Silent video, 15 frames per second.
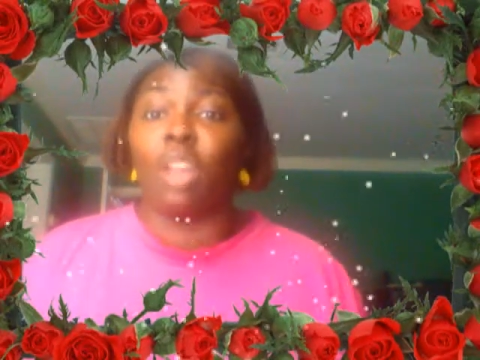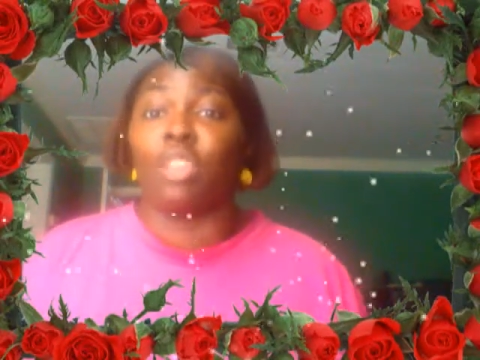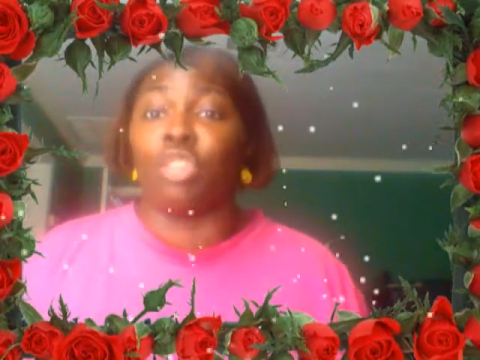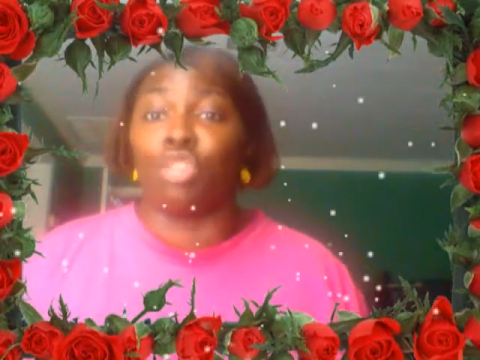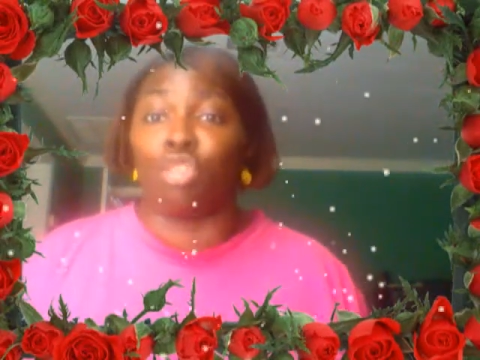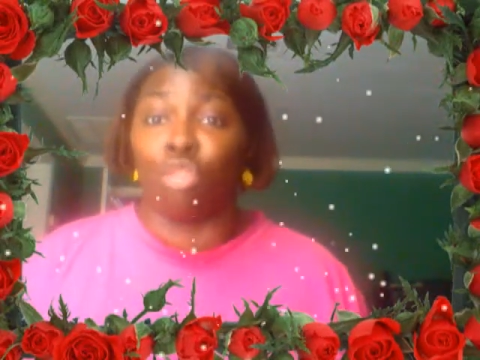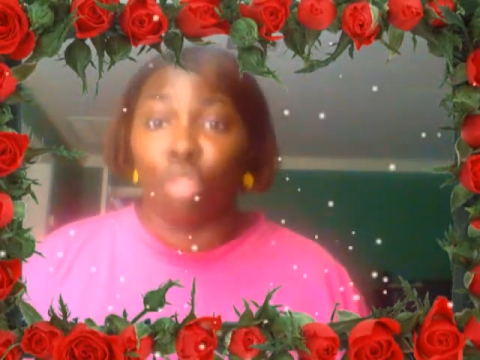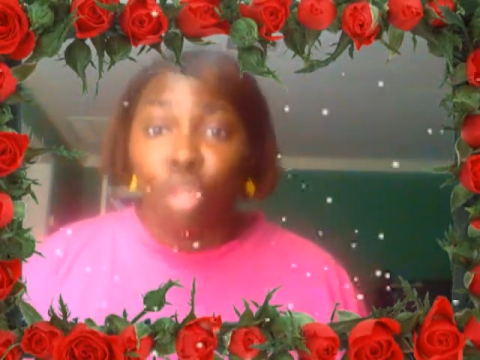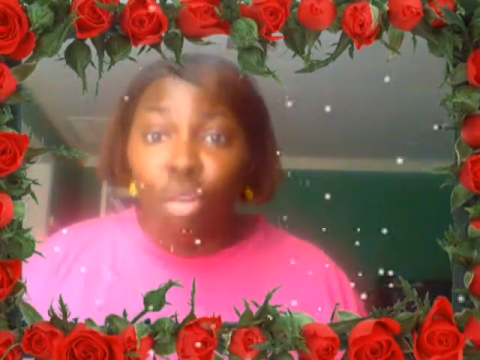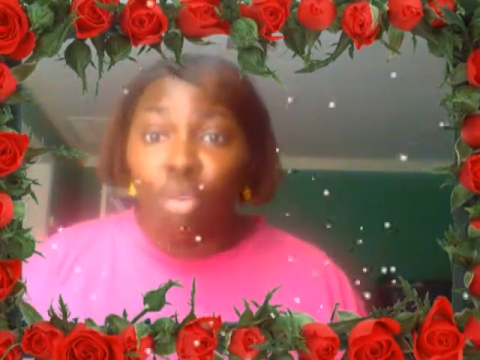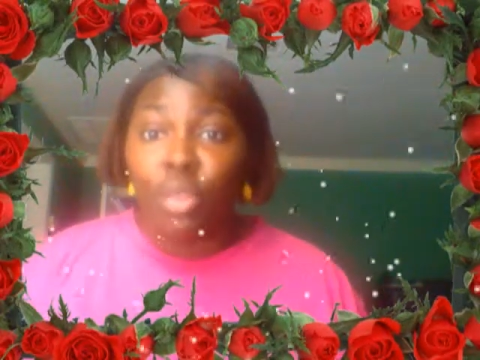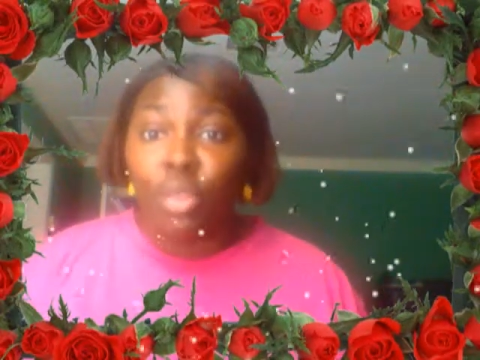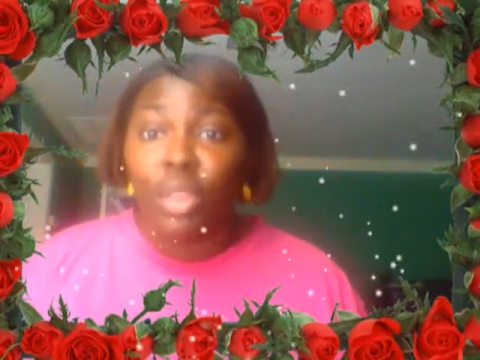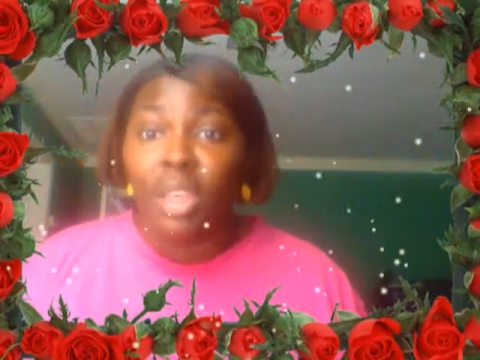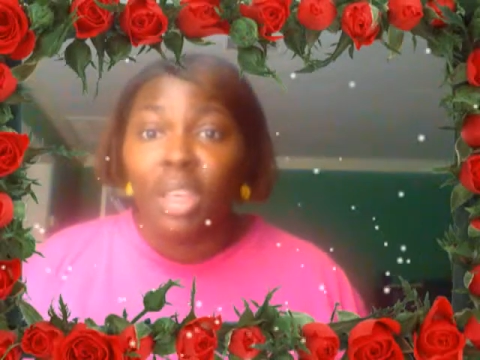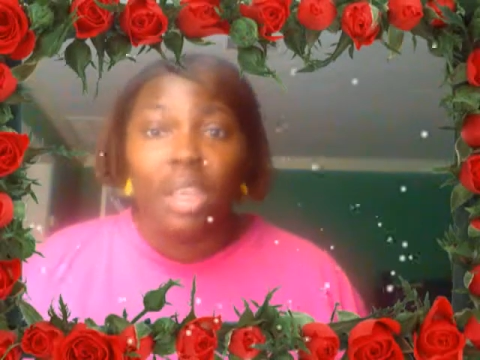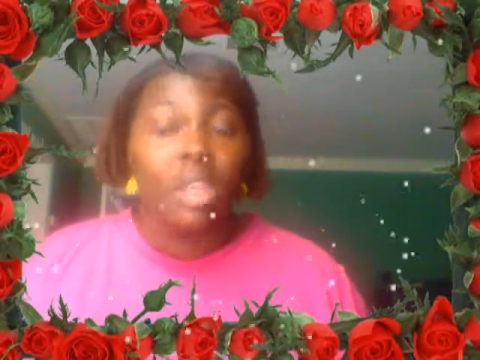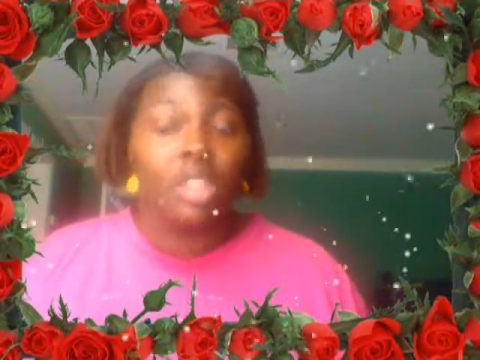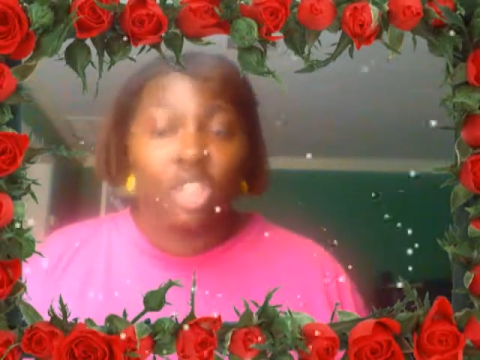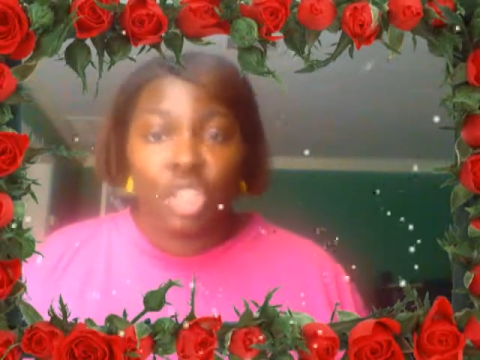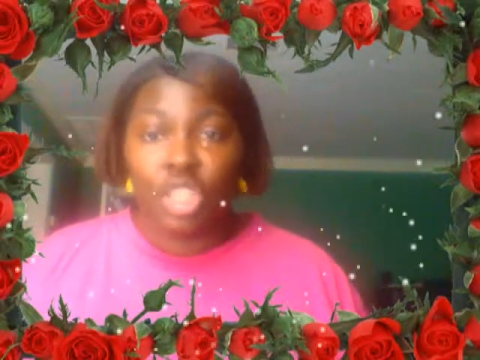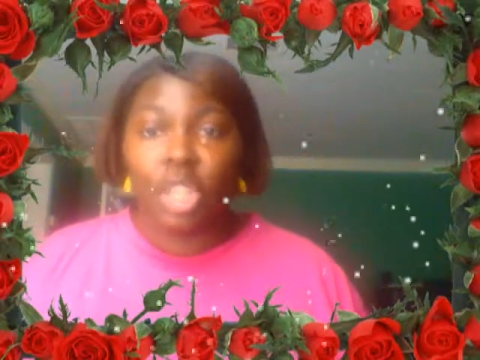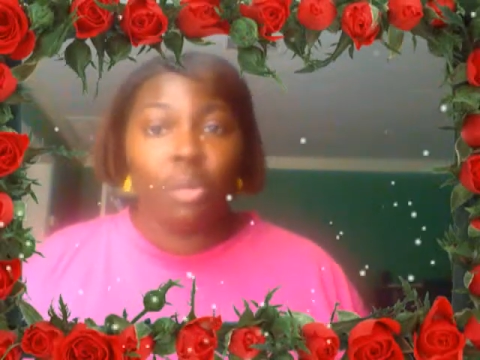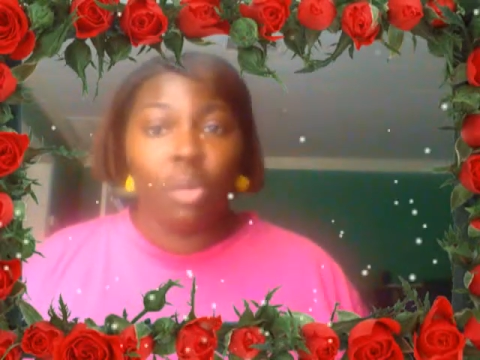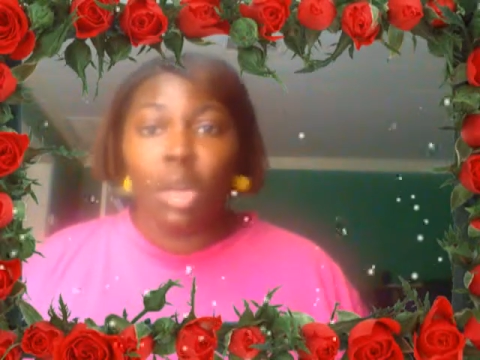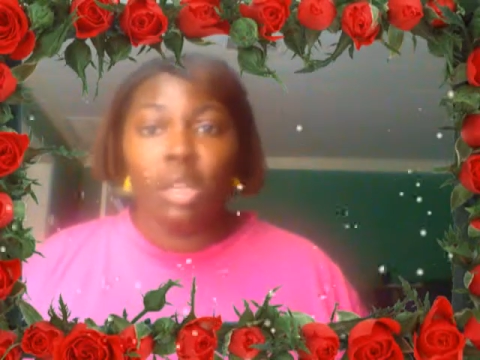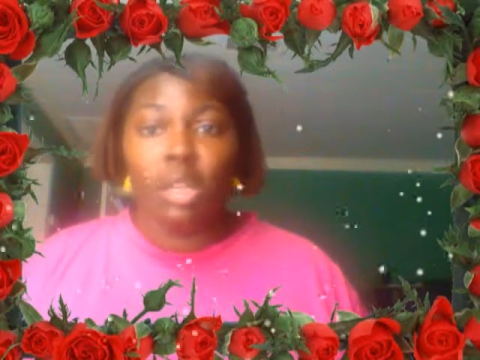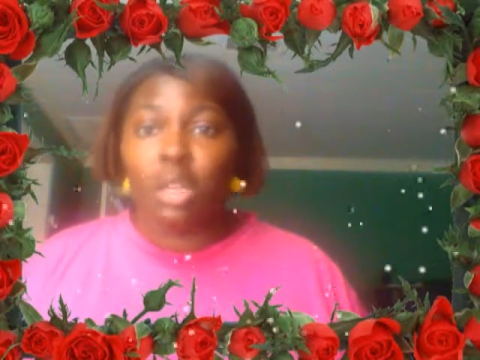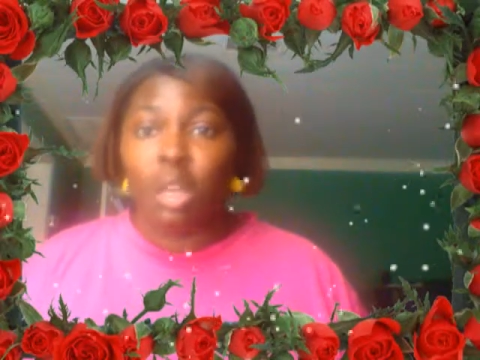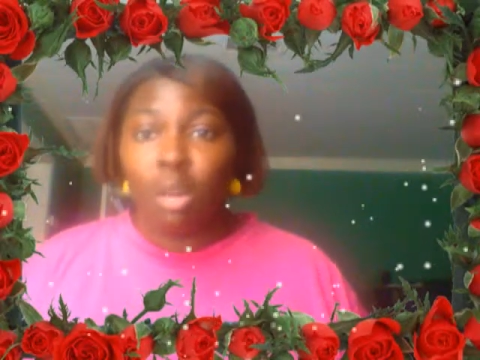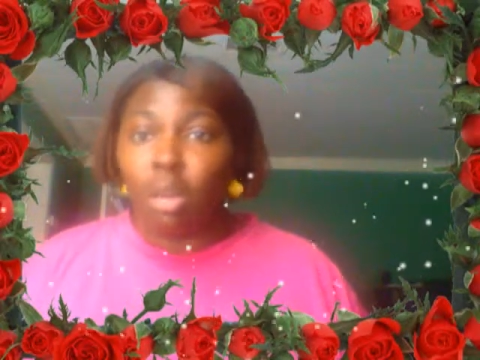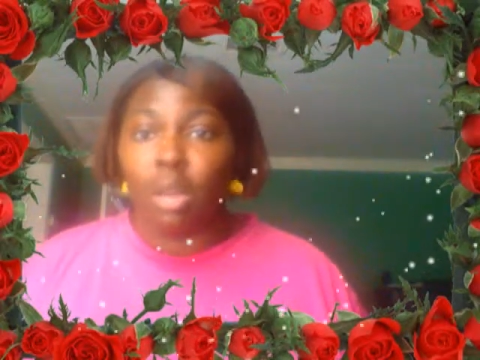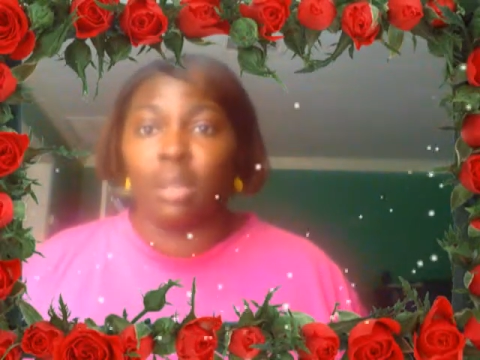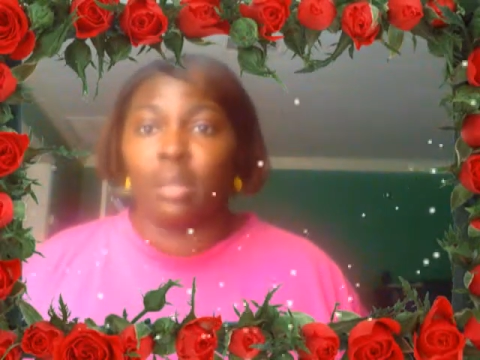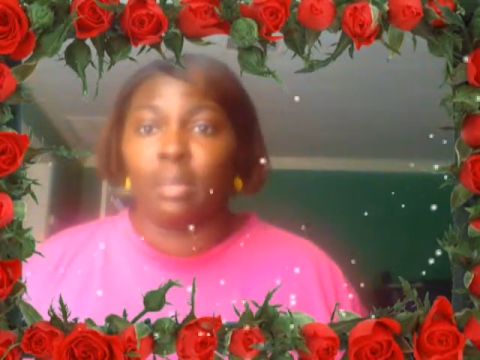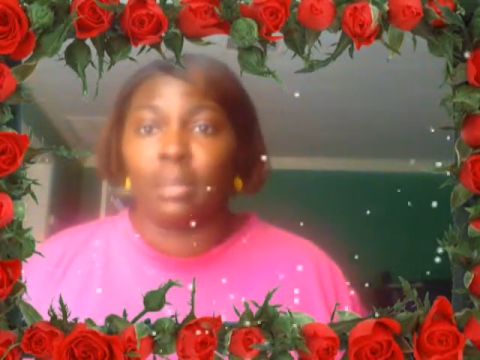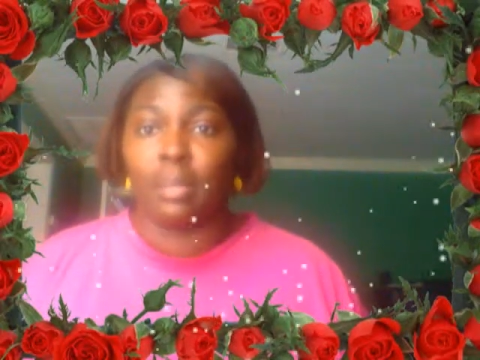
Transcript: her the truth, she wouldn't do it.